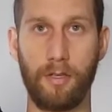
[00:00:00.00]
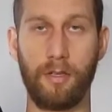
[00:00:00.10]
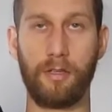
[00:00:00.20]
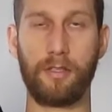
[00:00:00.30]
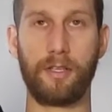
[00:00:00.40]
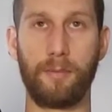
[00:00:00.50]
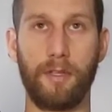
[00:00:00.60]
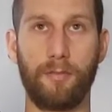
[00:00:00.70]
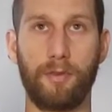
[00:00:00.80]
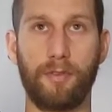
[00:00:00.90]
You can stimulate
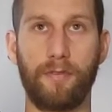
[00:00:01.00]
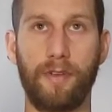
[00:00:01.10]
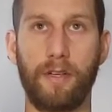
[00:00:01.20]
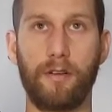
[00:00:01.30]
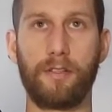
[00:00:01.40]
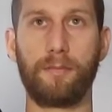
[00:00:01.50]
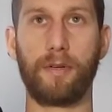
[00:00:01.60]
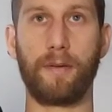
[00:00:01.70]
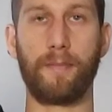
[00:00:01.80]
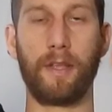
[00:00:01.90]
with both fingers,
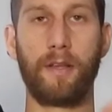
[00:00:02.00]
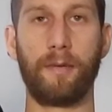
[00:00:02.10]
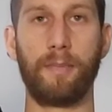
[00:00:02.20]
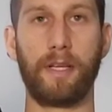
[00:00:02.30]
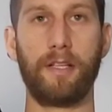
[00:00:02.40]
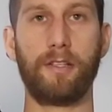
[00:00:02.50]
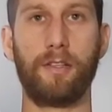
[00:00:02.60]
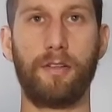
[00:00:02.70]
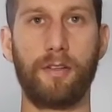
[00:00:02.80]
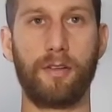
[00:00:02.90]
but begin to
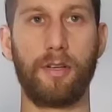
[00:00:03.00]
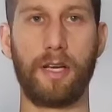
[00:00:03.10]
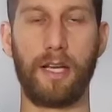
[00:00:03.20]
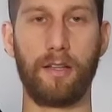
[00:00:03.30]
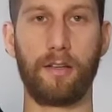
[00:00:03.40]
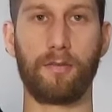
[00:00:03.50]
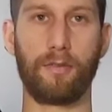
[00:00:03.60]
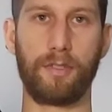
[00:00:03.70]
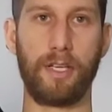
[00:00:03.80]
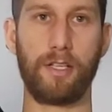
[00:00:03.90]
do your 9 little
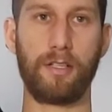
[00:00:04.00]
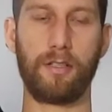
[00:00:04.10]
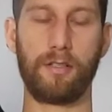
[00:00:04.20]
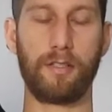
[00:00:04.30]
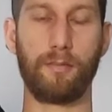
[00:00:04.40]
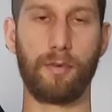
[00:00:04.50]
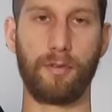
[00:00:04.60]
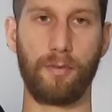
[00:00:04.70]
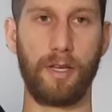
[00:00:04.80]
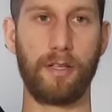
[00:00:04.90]
rotations in
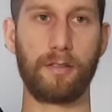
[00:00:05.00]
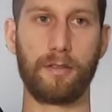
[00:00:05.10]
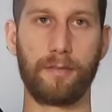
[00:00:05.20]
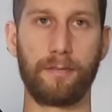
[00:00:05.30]
both ways.